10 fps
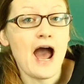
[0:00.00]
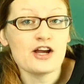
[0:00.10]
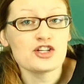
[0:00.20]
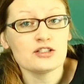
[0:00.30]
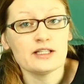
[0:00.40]

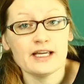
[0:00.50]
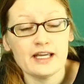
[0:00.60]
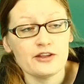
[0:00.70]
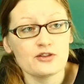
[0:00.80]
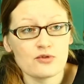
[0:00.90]

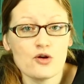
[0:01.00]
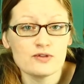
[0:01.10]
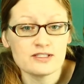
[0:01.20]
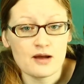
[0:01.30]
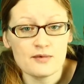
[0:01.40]
actually throw
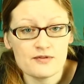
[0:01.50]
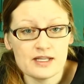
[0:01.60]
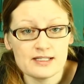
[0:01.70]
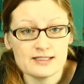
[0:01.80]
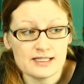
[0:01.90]
some of
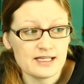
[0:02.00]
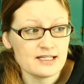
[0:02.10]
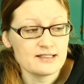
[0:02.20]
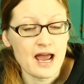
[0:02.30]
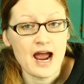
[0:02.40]
these
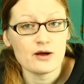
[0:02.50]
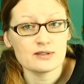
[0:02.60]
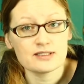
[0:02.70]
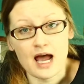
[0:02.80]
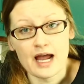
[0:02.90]
seeds
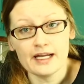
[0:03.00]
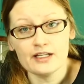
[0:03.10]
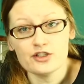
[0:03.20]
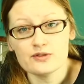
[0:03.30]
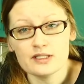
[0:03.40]
outside
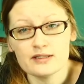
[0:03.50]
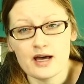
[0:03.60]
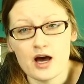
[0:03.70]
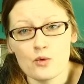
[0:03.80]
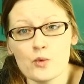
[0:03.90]
using
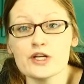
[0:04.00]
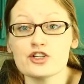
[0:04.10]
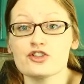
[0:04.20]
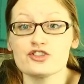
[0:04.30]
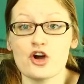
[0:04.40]
the
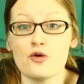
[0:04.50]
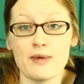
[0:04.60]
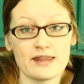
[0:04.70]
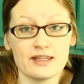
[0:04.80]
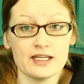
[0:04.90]
winter sow
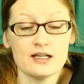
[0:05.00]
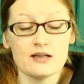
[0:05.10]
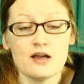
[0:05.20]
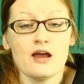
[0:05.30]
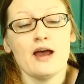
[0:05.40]
method.
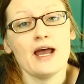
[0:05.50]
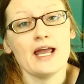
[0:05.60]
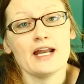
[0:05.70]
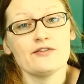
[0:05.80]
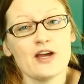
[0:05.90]

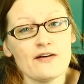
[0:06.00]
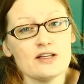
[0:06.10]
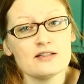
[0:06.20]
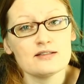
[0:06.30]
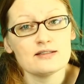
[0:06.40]
And if you
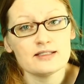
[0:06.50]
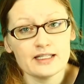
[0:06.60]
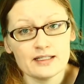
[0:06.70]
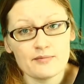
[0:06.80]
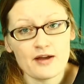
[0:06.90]
haven't
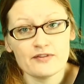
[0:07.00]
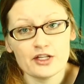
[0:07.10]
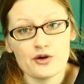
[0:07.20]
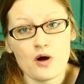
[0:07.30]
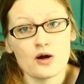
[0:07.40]
seen my
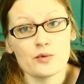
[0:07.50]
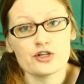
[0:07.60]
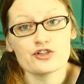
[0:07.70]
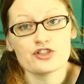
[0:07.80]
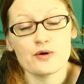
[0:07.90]
video on
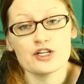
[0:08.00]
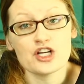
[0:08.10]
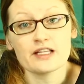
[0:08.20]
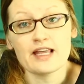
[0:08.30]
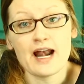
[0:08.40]
winter sowing,
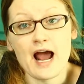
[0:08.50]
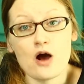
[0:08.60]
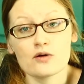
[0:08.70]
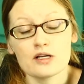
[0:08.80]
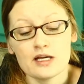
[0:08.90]
check that
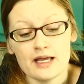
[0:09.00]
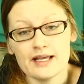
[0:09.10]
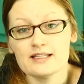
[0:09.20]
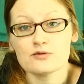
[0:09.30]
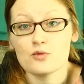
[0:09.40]
out.
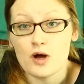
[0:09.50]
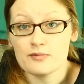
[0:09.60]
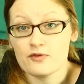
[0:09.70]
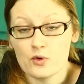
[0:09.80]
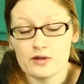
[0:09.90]
It's the one
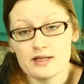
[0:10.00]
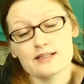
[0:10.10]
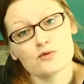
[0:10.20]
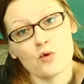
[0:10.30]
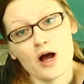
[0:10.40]
before
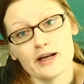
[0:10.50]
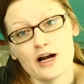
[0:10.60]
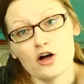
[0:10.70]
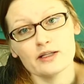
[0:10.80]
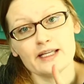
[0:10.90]
this one,
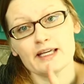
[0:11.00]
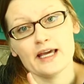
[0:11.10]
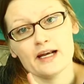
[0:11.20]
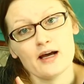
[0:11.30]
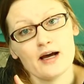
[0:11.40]
and I'll link
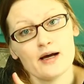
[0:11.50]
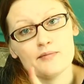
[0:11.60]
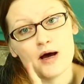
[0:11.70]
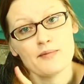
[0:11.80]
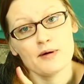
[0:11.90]
it
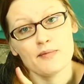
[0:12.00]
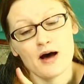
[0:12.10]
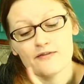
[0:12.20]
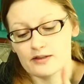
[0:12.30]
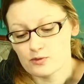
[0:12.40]
up
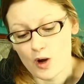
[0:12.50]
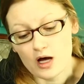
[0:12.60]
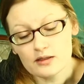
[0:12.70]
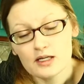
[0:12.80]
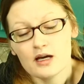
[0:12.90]
above as
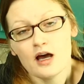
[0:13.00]
well.